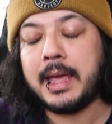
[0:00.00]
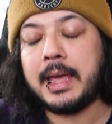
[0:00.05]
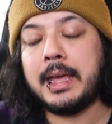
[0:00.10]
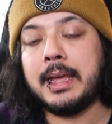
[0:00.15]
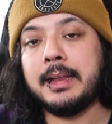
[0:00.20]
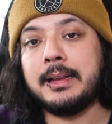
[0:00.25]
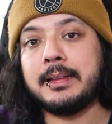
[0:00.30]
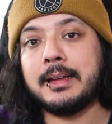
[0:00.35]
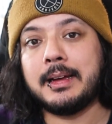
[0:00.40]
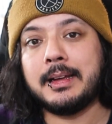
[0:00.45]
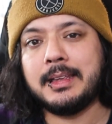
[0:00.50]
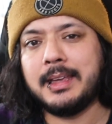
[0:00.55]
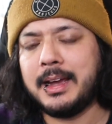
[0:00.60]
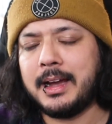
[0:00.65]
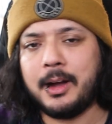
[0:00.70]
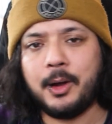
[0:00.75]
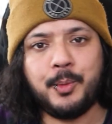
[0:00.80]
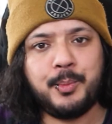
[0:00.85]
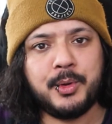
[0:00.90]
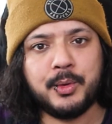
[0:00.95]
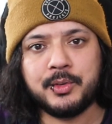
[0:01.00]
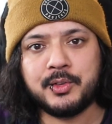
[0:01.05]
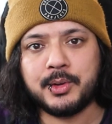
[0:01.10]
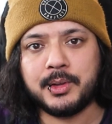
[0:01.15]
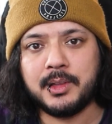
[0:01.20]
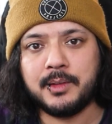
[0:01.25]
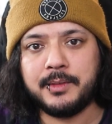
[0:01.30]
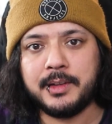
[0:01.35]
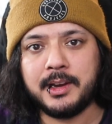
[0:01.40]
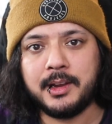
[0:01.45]
And yeah, I hope you
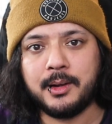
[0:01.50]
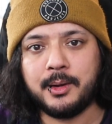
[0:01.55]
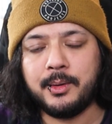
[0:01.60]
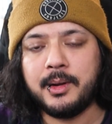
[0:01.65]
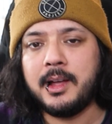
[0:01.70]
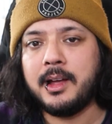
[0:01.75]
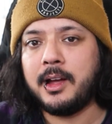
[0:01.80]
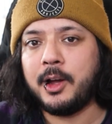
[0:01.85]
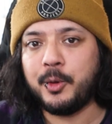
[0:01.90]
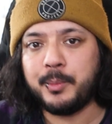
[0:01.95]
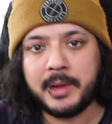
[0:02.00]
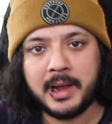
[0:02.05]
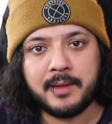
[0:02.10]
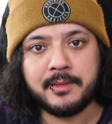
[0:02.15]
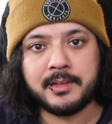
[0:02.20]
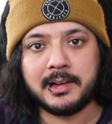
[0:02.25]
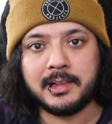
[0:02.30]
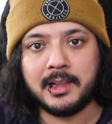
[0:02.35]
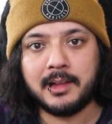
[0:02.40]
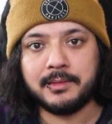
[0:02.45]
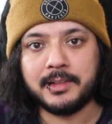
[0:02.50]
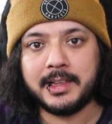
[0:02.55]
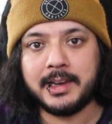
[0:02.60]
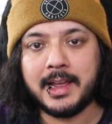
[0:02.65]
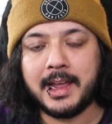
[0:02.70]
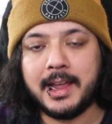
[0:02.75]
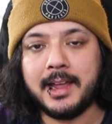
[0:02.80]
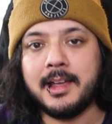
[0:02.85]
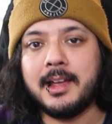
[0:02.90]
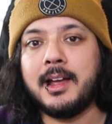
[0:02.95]
enjoyed the video. Hope you're having a lovely
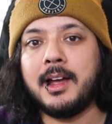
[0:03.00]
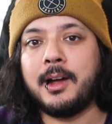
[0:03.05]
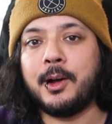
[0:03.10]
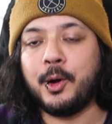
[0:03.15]
day.